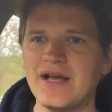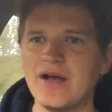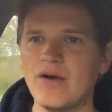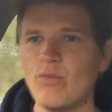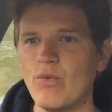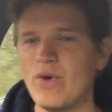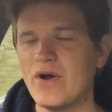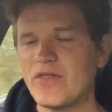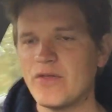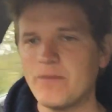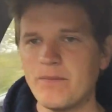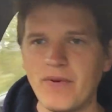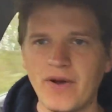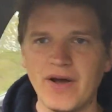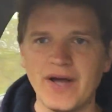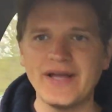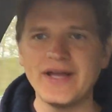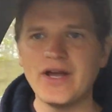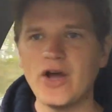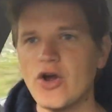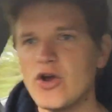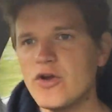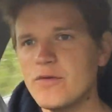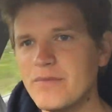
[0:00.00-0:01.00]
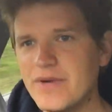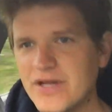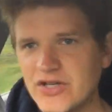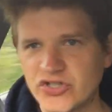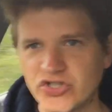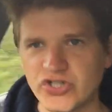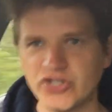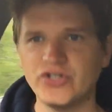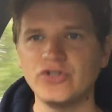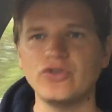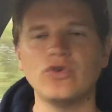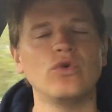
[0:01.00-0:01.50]
whether by
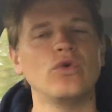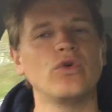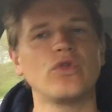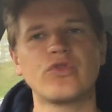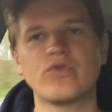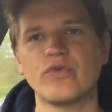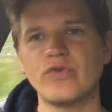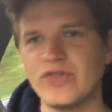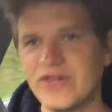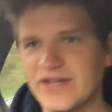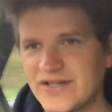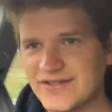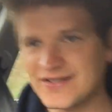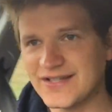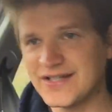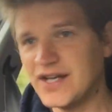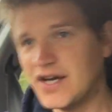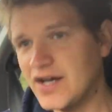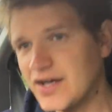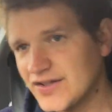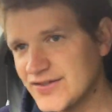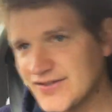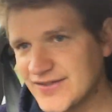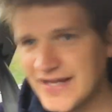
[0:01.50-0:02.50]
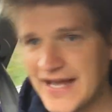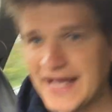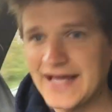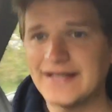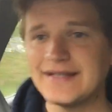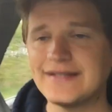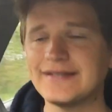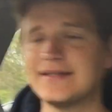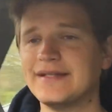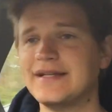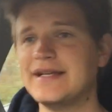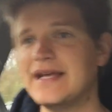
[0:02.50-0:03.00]
omission or through things that are said,
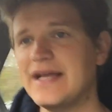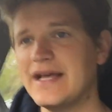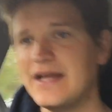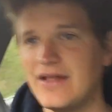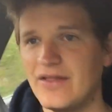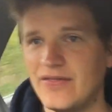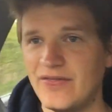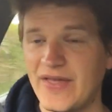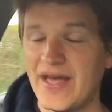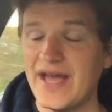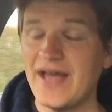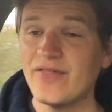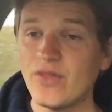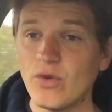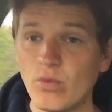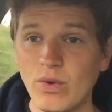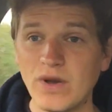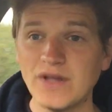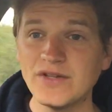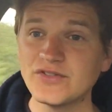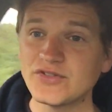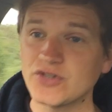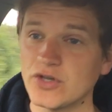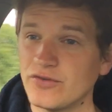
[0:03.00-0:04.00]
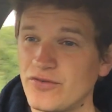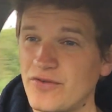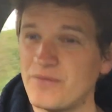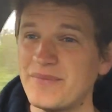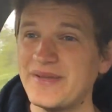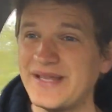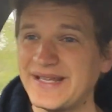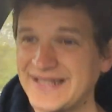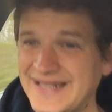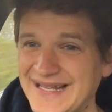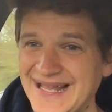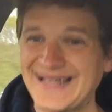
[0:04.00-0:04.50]
they're the ones often
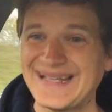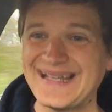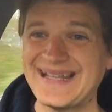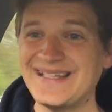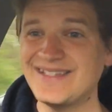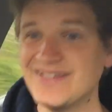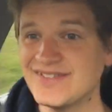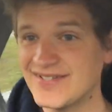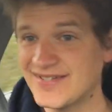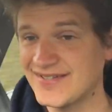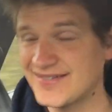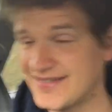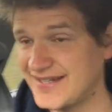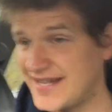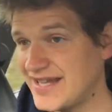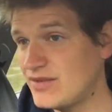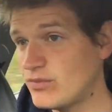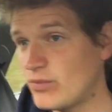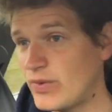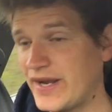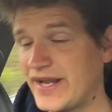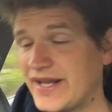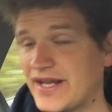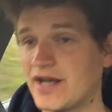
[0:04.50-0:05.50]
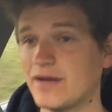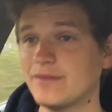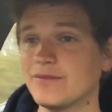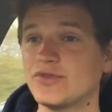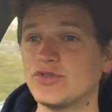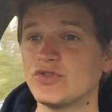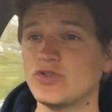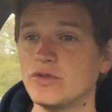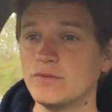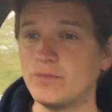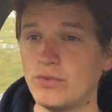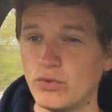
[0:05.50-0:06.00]
being led into sin when it comes
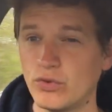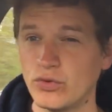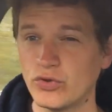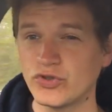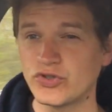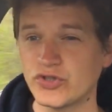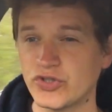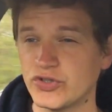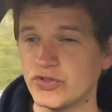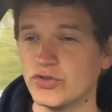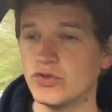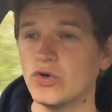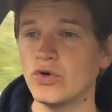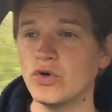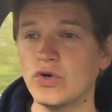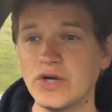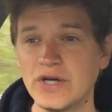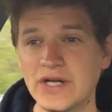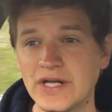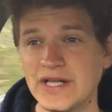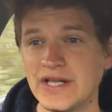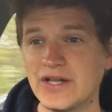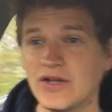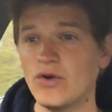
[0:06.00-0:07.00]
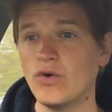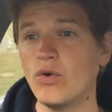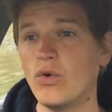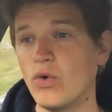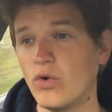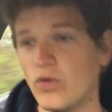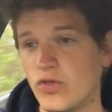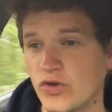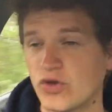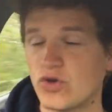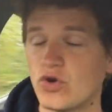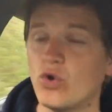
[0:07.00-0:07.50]
to abortion
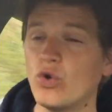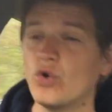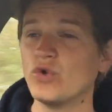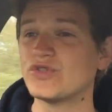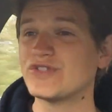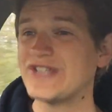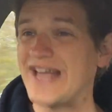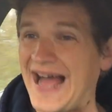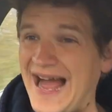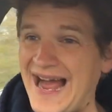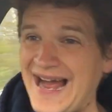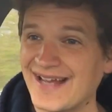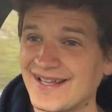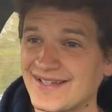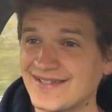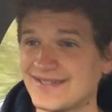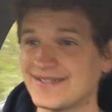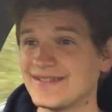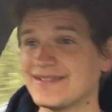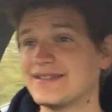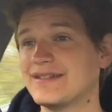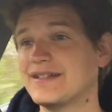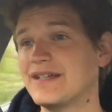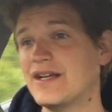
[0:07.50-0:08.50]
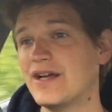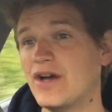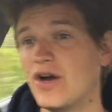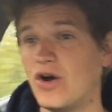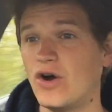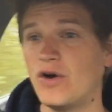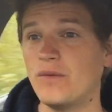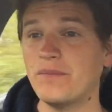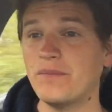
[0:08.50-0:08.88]
or the call to act on